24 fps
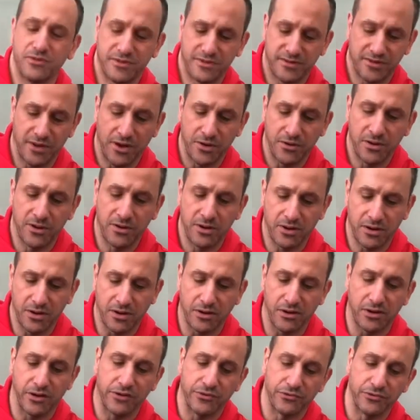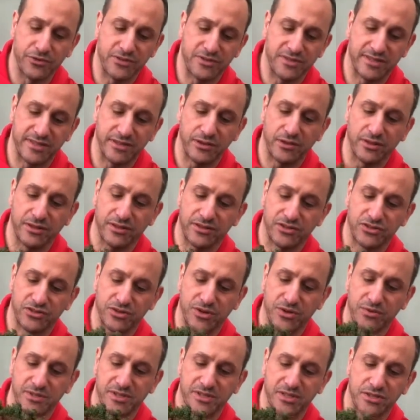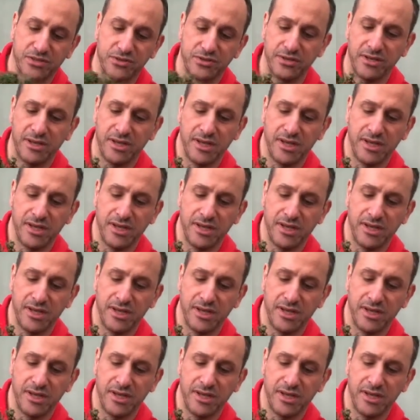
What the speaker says: So I've got a lot of roots still on the tree, which is good.